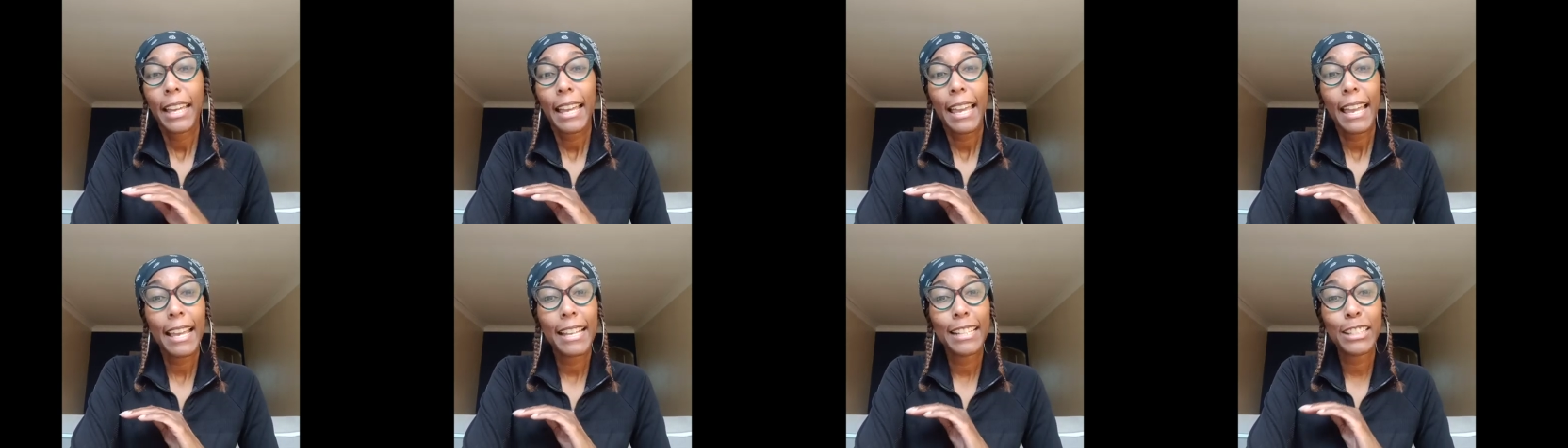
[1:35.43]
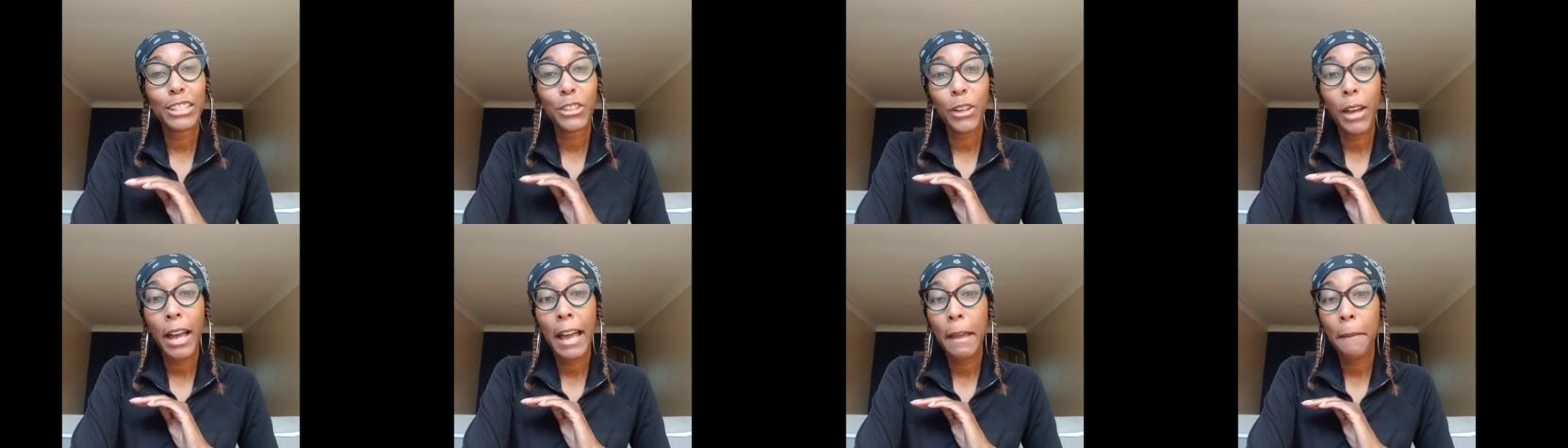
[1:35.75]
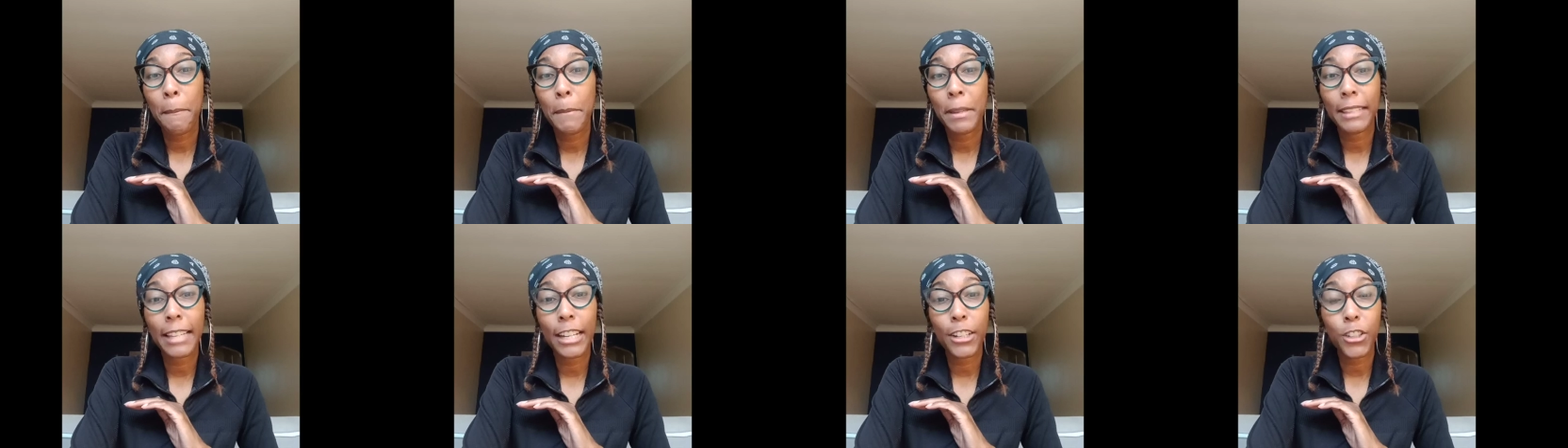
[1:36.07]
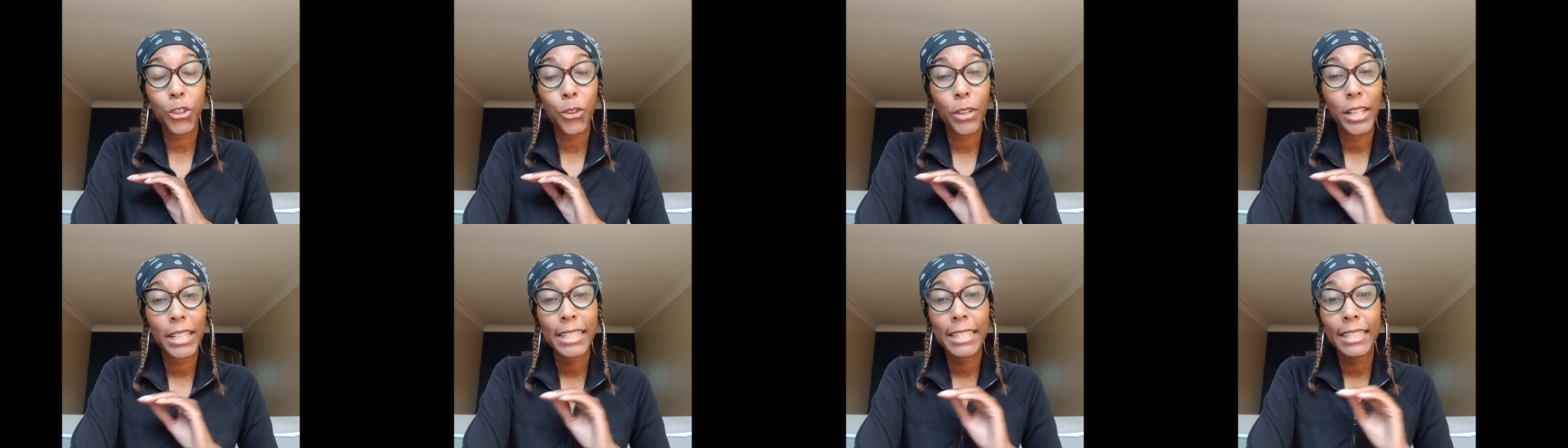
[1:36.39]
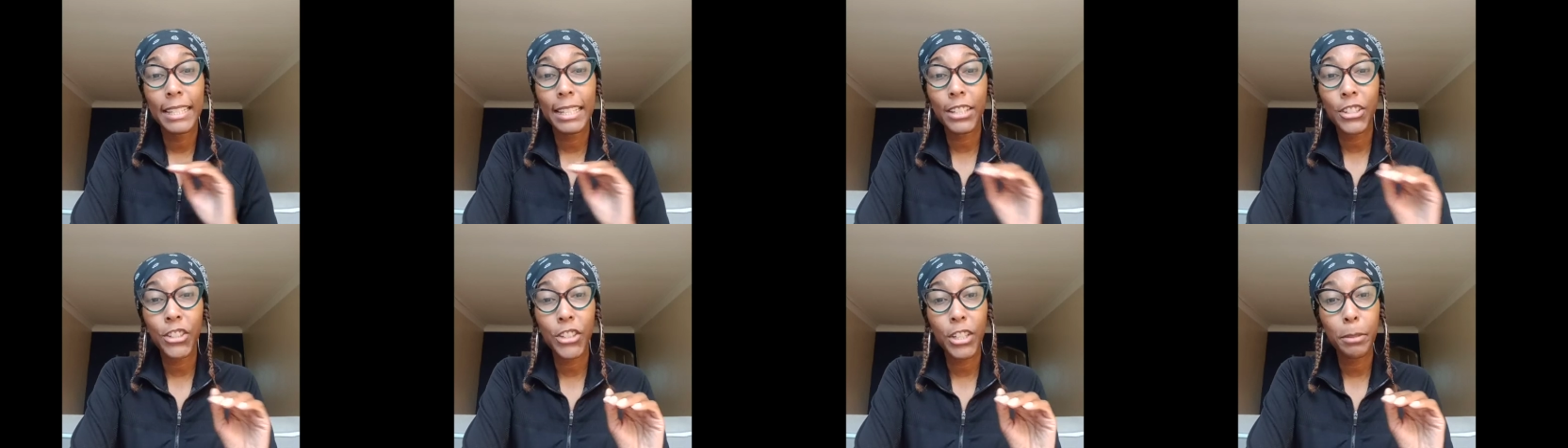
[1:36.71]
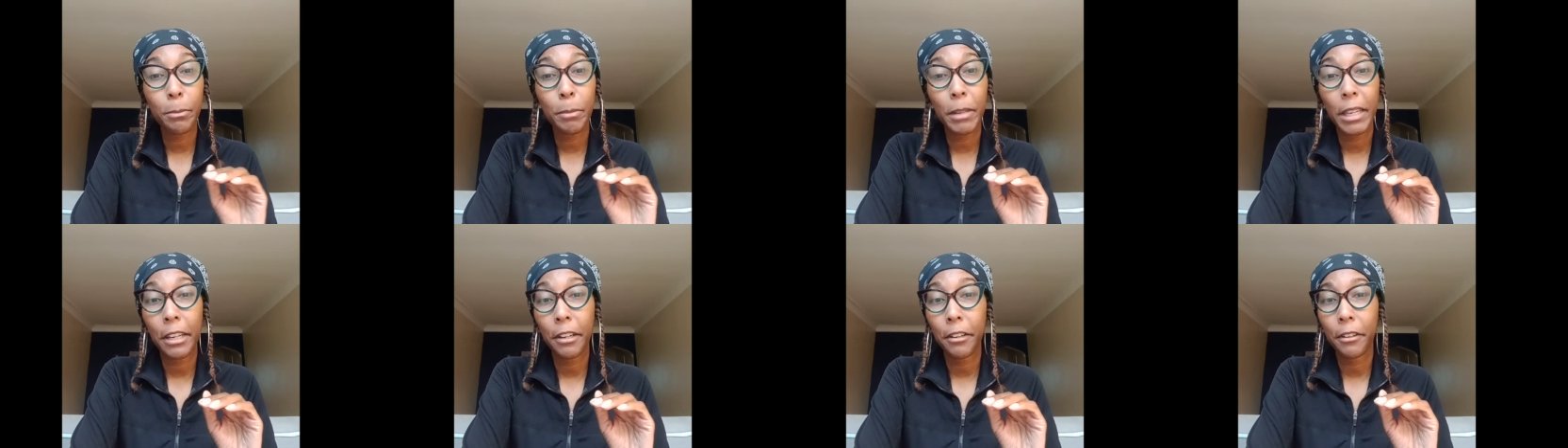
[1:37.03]
And so I'm in that
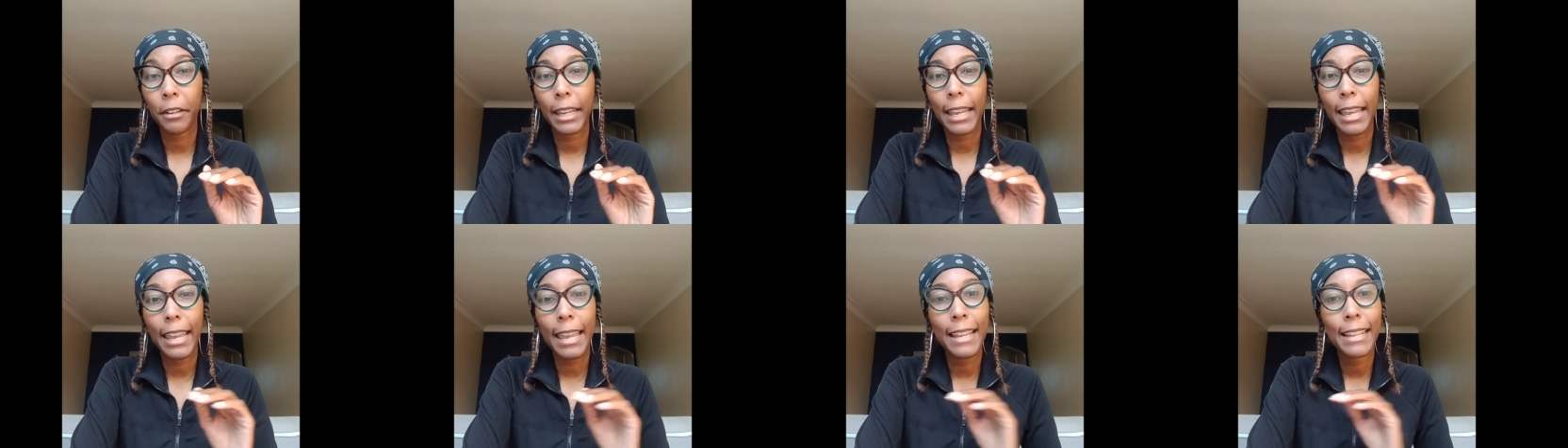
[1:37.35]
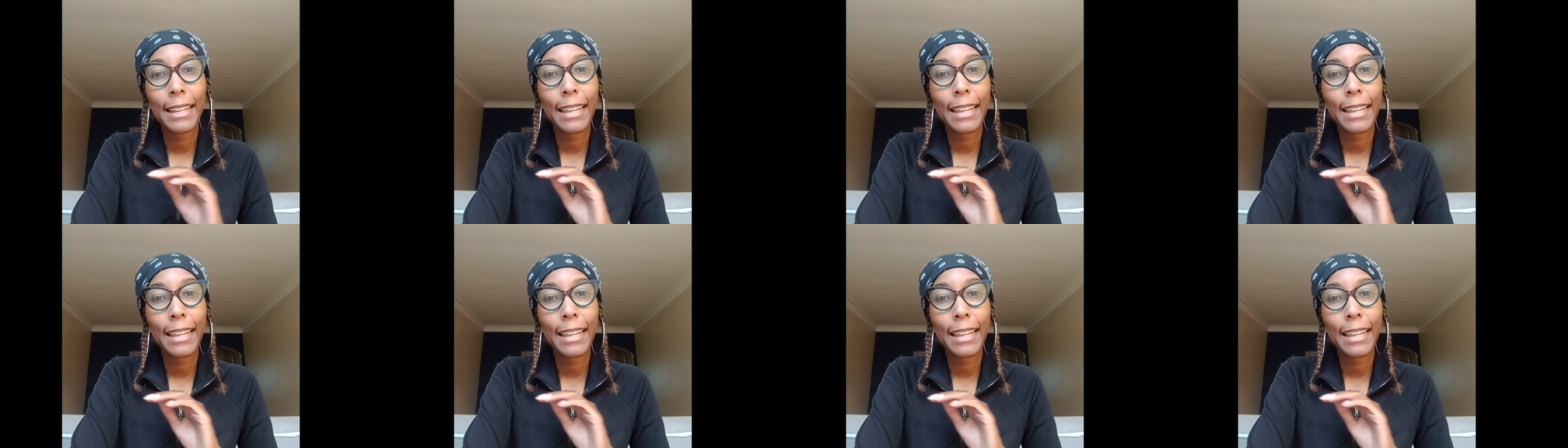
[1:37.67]
transition period,